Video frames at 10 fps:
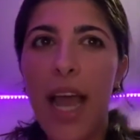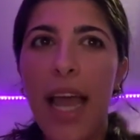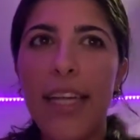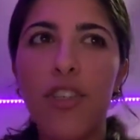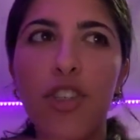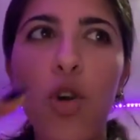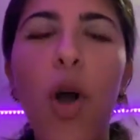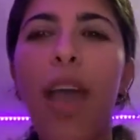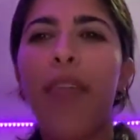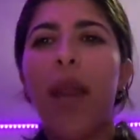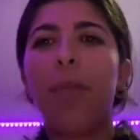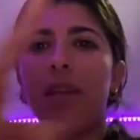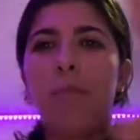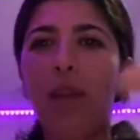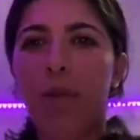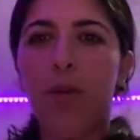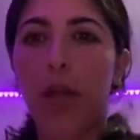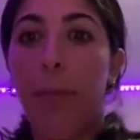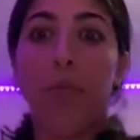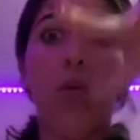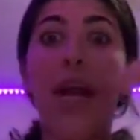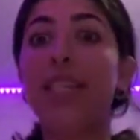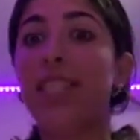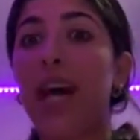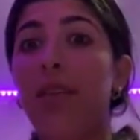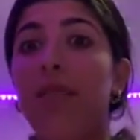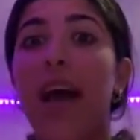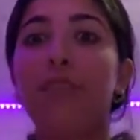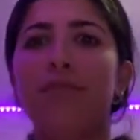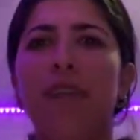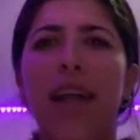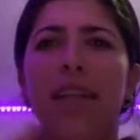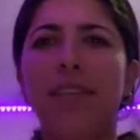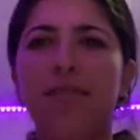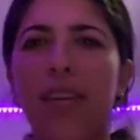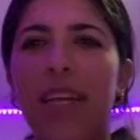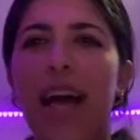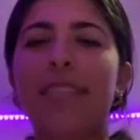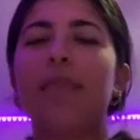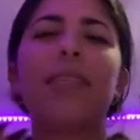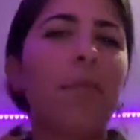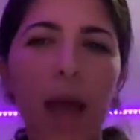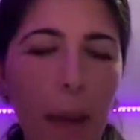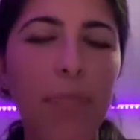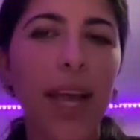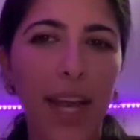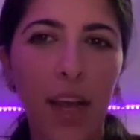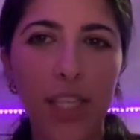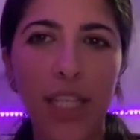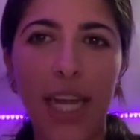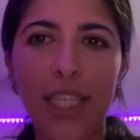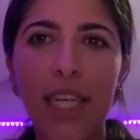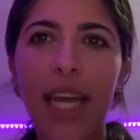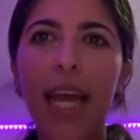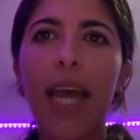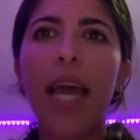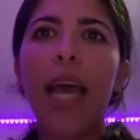enjoy and then I'm going to be able to like branch out of that to find a different class because I'm not I'm planning on changing it